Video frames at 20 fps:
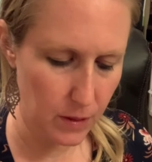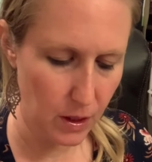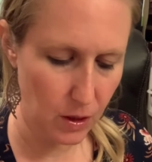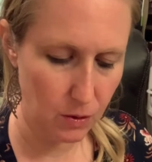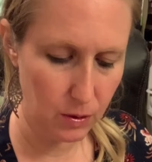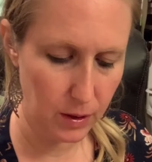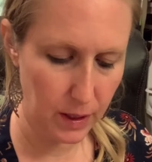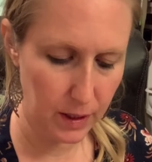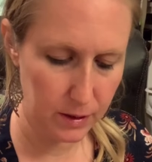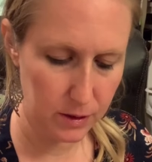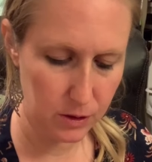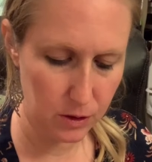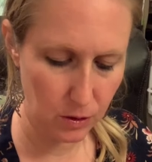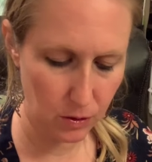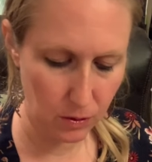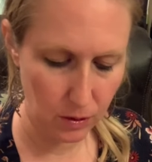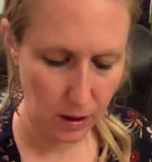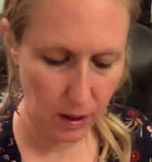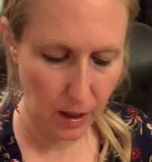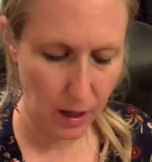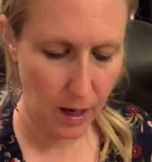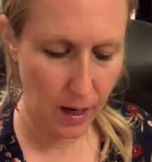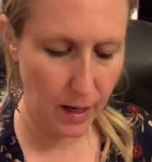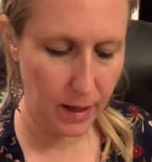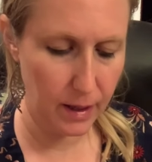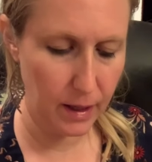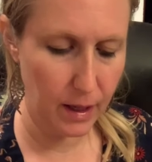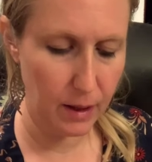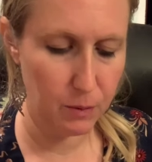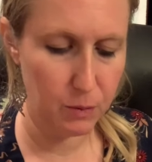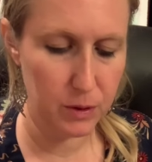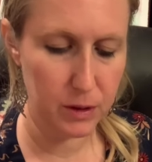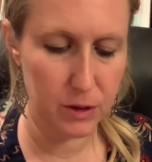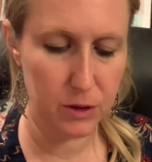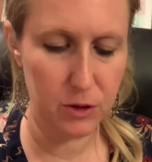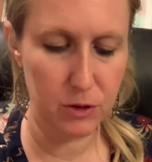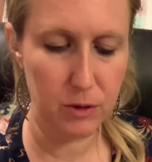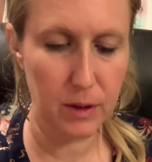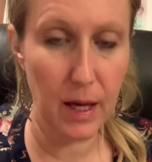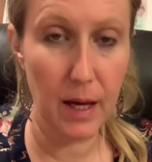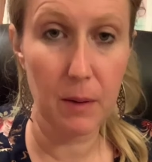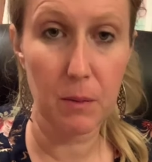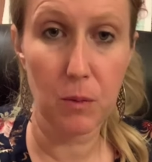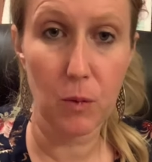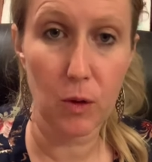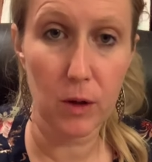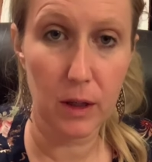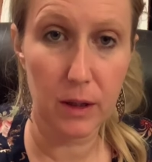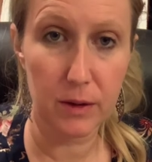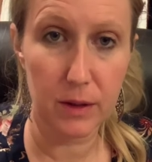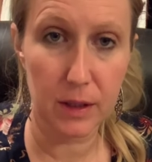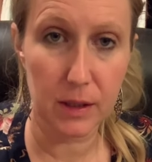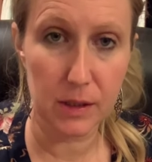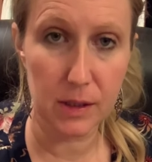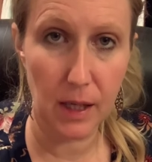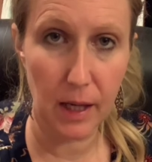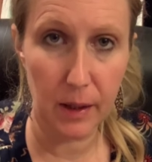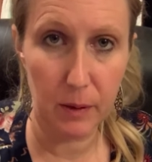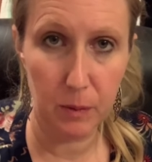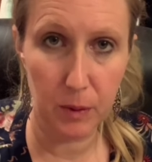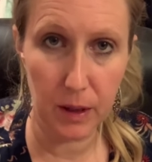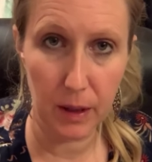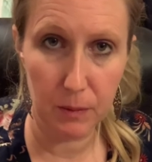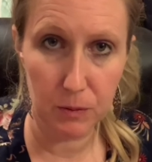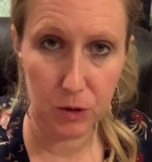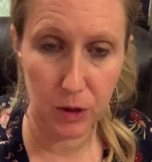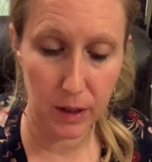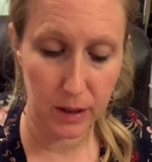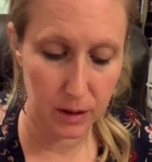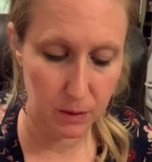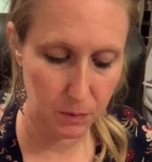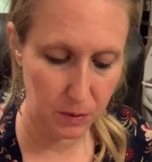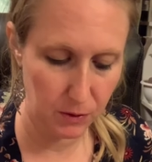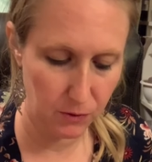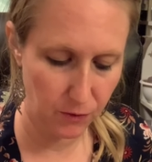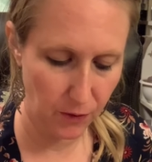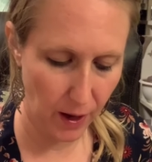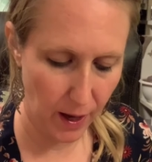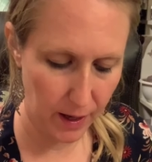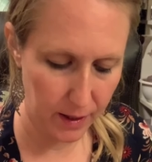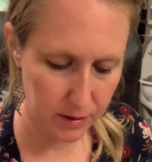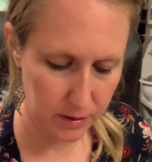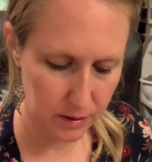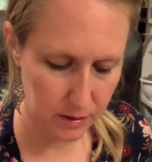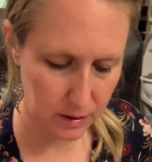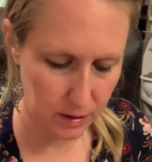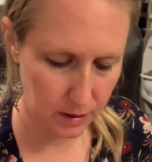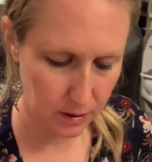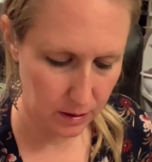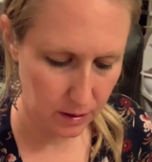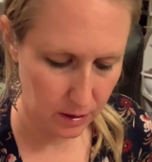Okay, so I would do that more on this side, but I'm trying to be fast